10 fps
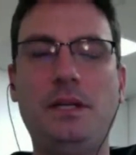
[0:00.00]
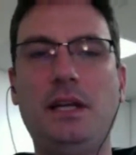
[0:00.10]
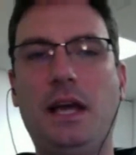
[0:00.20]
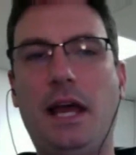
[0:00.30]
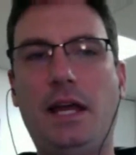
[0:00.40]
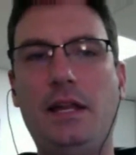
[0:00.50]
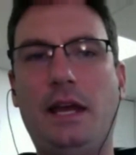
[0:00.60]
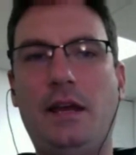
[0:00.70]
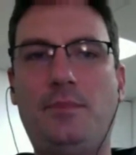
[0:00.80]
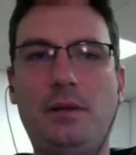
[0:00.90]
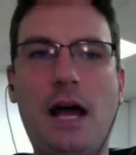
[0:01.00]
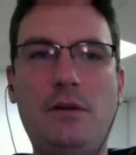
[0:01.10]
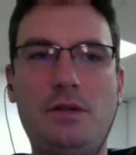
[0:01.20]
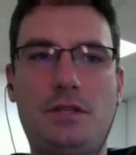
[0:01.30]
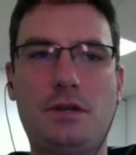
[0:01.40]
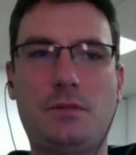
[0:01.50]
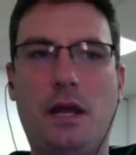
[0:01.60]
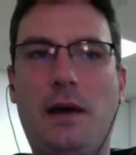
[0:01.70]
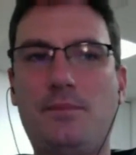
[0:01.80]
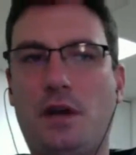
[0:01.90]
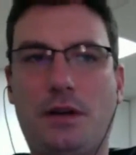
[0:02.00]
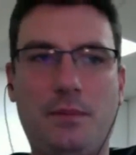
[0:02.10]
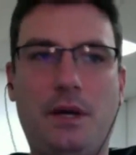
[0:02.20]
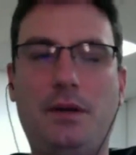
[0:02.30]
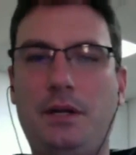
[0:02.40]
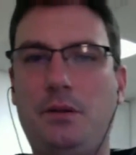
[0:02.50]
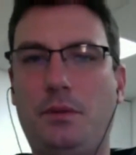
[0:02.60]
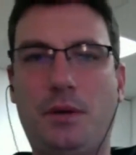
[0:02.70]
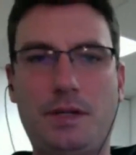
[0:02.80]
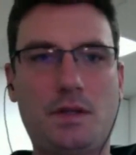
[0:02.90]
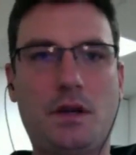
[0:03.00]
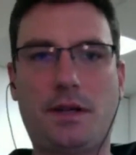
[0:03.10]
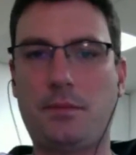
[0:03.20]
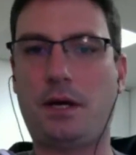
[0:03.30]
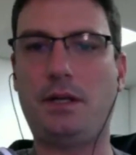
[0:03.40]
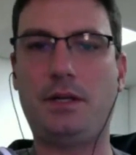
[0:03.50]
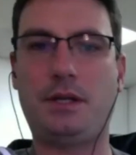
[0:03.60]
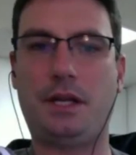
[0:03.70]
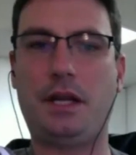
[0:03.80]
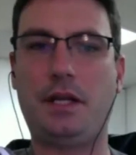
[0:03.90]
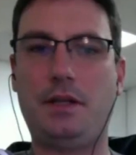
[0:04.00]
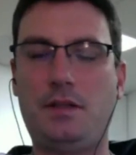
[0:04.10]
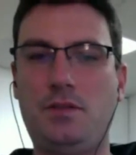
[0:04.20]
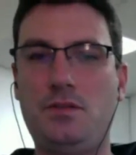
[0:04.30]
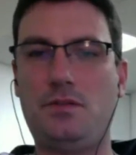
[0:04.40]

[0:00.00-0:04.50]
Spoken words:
and apply what I'm talking about here, what Brett's talking about here today, to